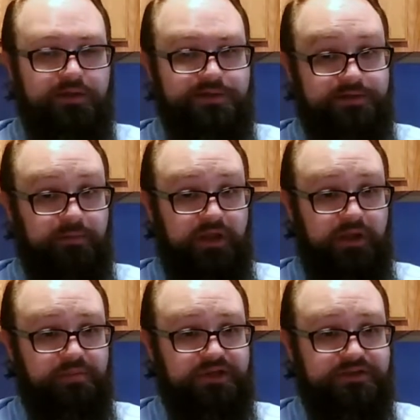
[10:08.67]
Some of the
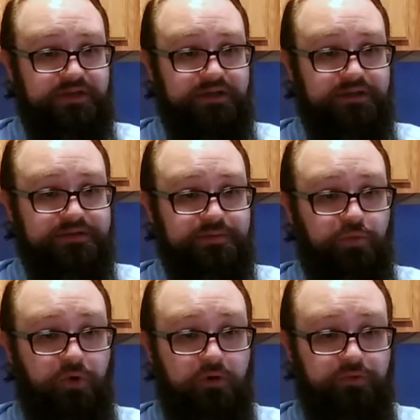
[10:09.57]
NPCs
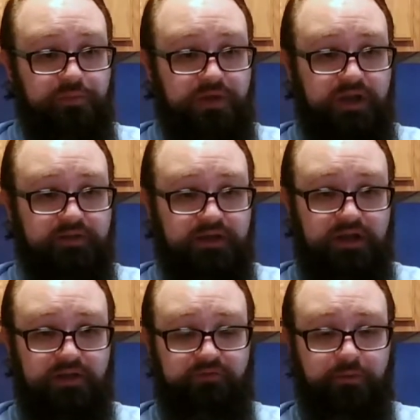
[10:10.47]
won't repeat the
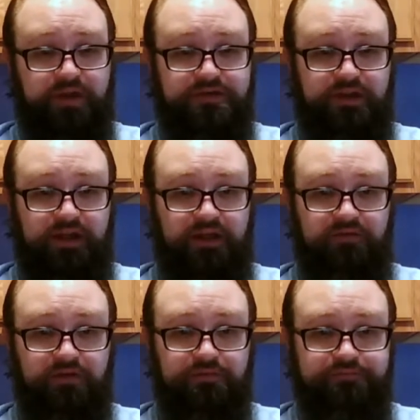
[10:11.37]
key information they
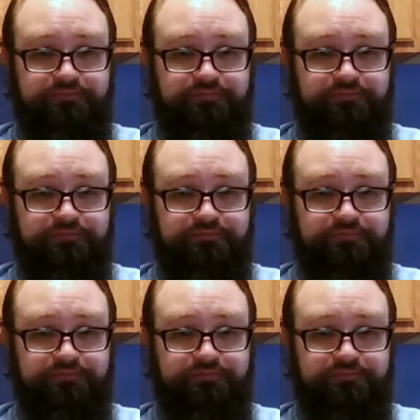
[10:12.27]
give you,